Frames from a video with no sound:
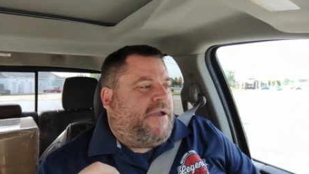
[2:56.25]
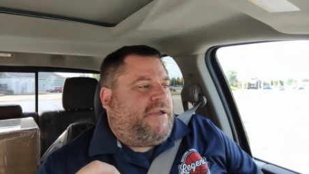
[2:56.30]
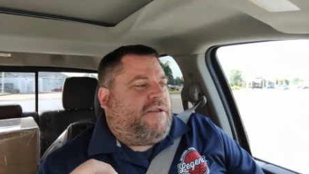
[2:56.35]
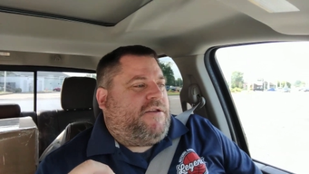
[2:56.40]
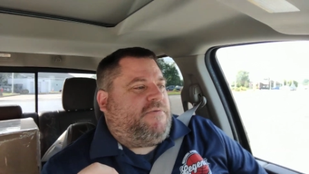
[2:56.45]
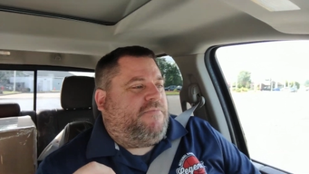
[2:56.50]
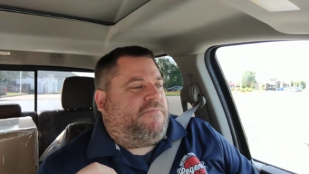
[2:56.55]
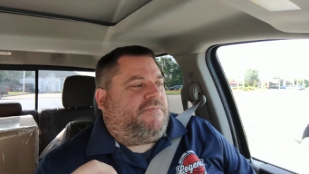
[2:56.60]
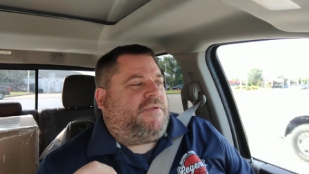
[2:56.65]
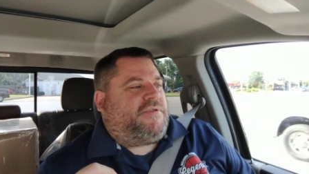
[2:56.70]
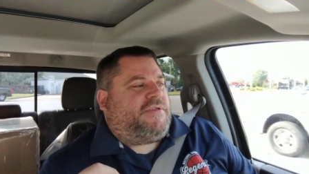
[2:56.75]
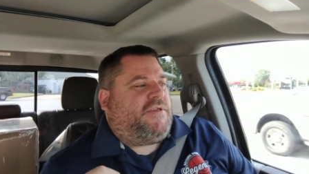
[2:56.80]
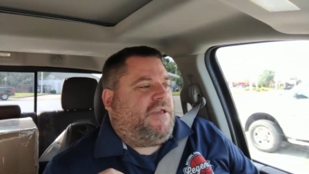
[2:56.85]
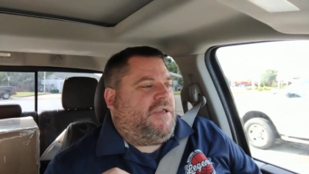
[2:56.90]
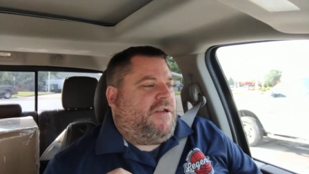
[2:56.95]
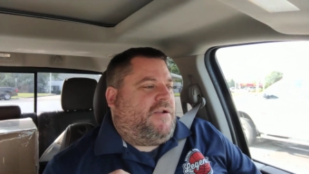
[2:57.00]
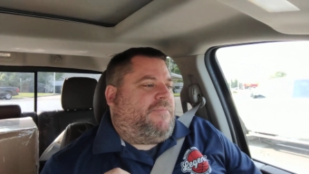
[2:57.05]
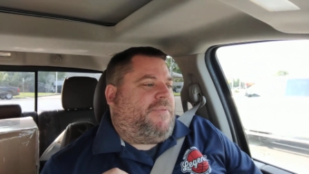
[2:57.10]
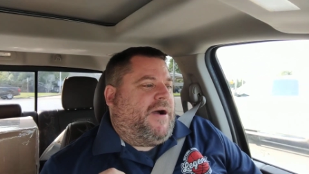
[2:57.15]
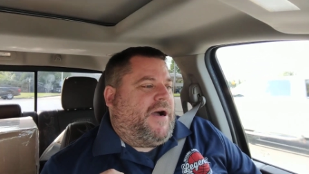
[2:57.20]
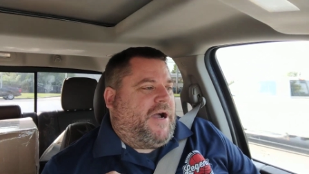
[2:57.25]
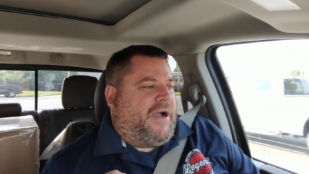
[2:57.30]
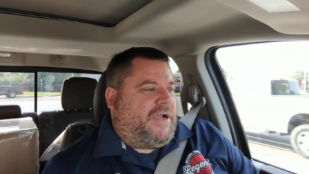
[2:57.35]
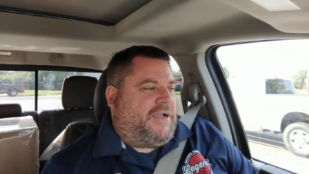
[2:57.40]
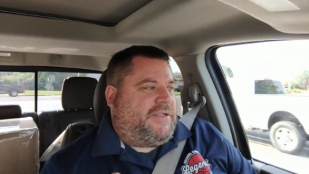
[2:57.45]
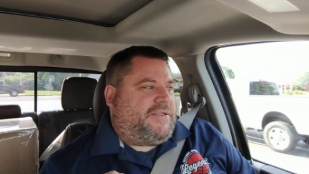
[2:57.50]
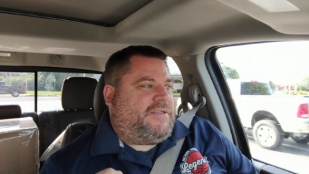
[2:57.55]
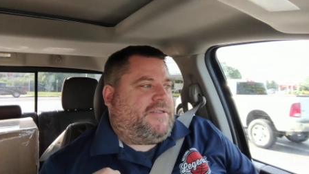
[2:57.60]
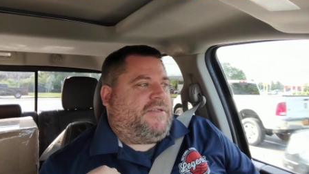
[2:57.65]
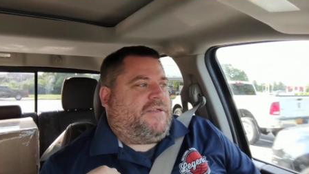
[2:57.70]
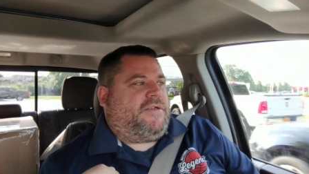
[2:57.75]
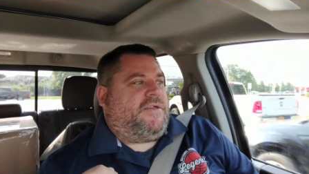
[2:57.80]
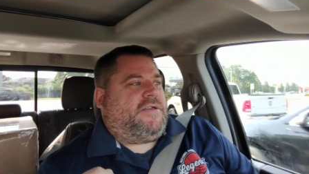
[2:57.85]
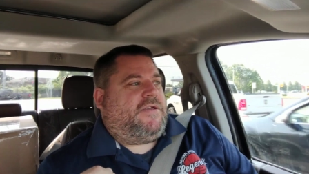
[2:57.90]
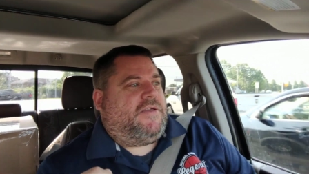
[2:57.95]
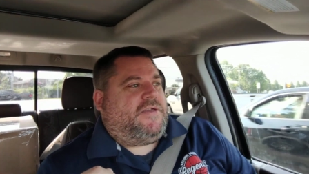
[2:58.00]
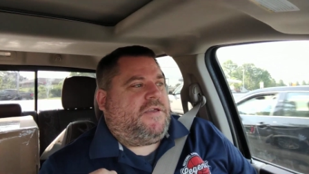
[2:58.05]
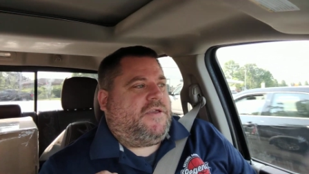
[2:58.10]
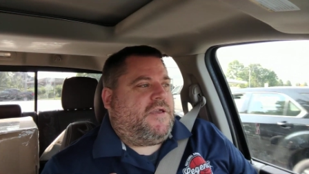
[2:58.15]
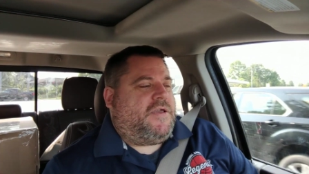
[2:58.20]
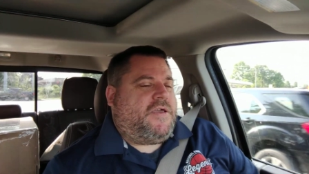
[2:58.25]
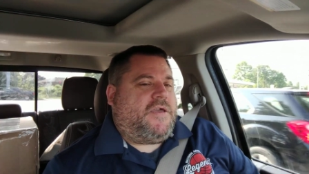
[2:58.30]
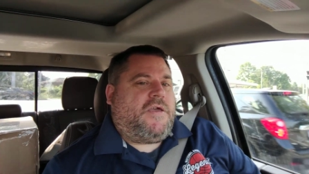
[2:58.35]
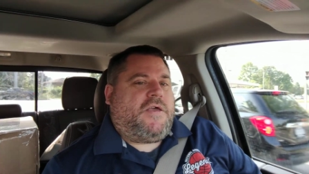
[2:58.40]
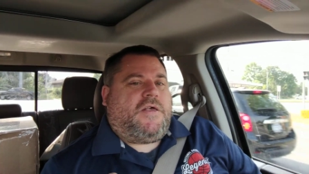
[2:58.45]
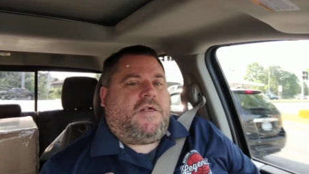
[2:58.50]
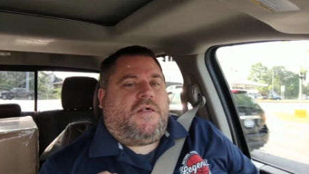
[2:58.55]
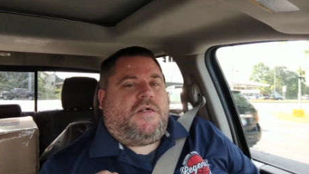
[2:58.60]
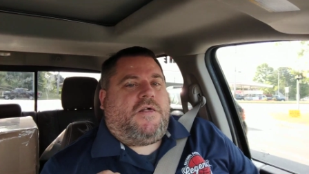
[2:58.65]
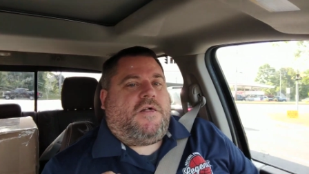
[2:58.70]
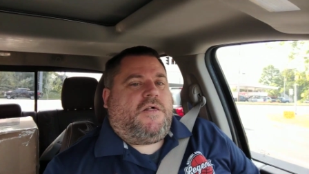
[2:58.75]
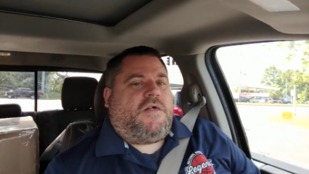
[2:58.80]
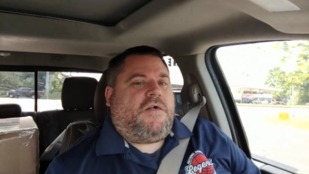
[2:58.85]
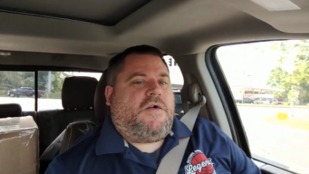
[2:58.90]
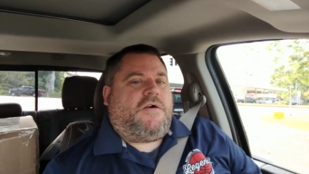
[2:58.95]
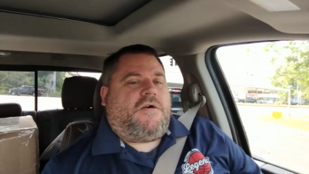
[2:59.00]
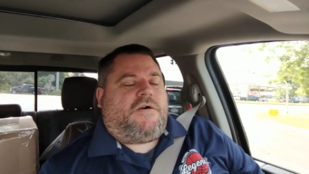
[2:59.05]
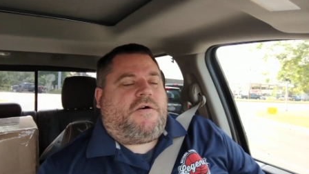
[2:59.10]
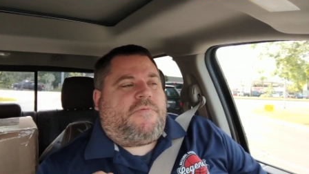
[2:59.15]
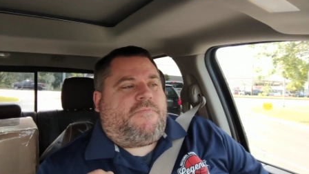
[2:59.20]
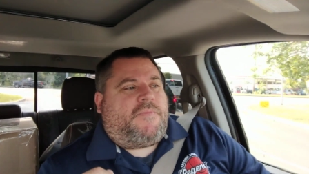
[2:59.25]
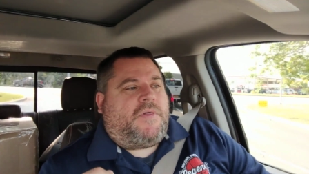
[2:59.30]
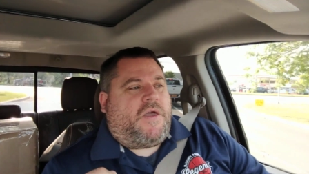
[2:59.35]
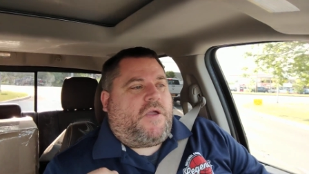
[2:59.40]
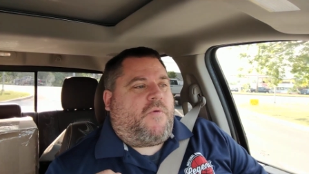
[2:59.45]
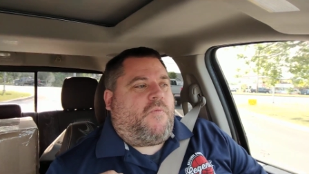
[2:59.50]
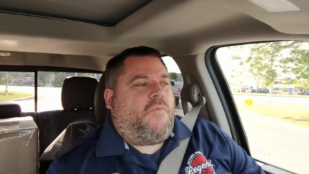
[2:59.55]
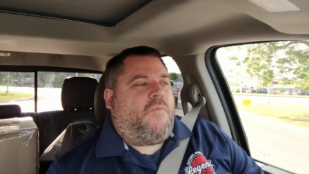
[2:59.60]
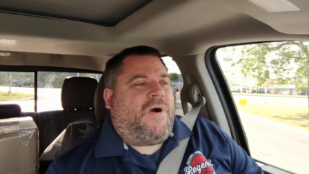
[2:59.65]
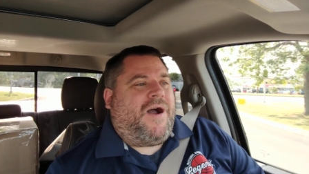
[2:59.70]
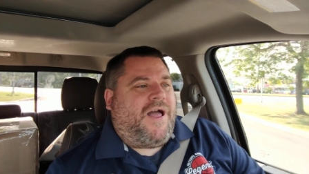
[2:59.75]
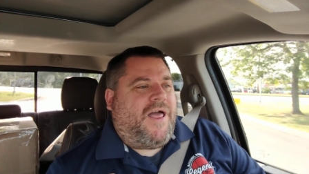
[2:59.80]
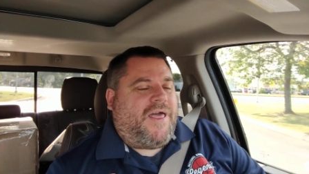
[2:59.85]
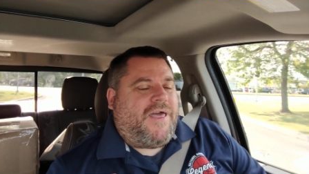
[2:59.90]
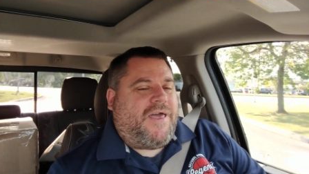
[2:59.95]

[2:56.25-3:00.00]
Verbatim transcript: items in a box. I'm like, what?